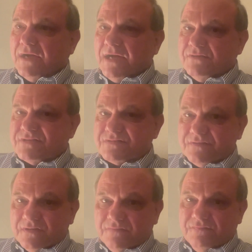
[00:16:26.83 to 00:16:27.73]

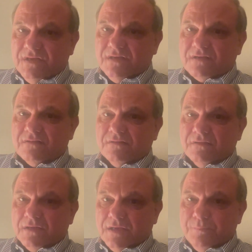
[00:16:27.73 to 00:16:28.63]
Austrian vehicle,
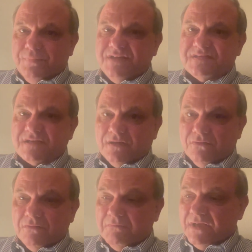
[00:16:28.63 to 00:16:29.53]
a
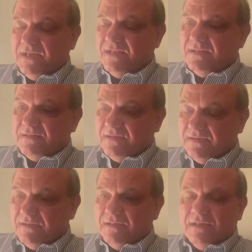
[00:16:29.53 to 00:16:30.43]
Pinzgau, and
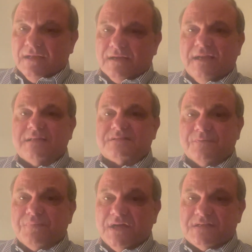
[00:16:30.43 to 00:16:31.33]
that
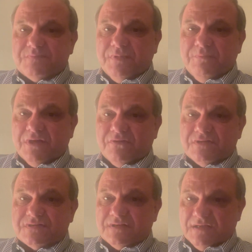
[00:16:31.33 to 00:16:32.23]
surprised me
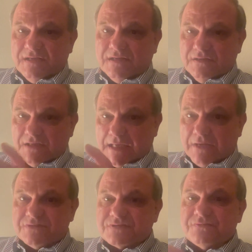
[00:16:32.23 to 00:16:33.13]
because
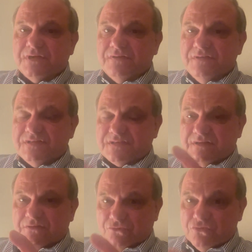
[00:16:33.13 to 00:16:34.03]
Austria is
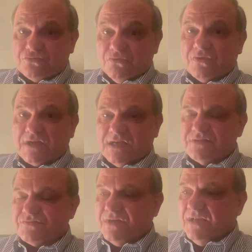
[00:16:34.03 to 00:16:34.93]
a neutral
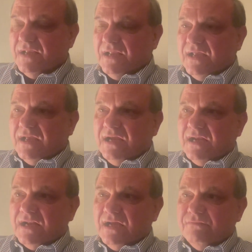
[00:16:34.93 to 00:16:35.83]
country,
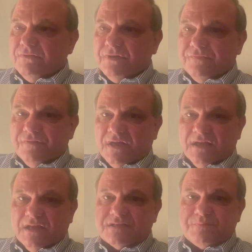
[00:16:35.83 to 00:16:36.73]
and I would have not
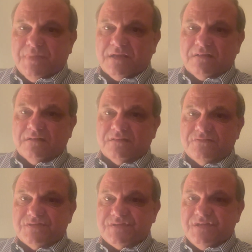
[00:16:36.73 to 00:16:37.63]
expected to
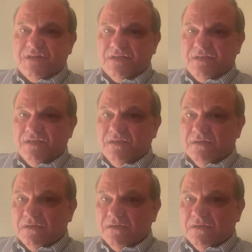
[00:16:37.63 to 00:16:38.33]
see any